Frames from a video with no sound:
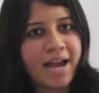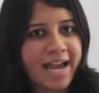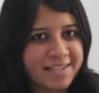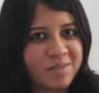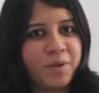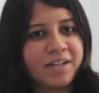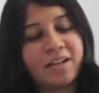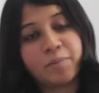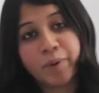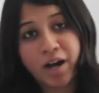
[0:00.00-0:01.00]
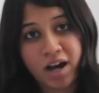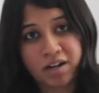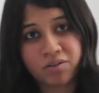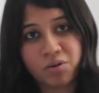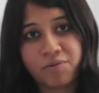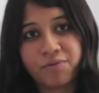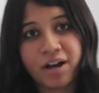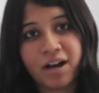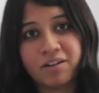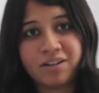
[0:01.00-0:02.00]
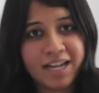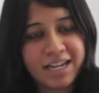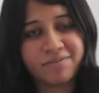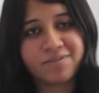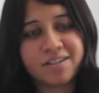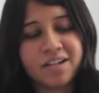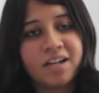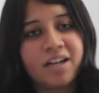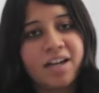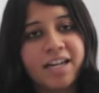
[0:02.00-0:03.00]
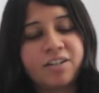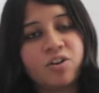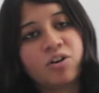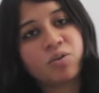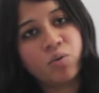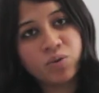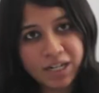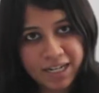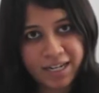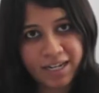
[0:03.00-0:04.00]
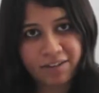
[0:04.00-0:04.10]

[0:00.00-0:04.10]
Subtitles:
aspect and part of our lives. It not only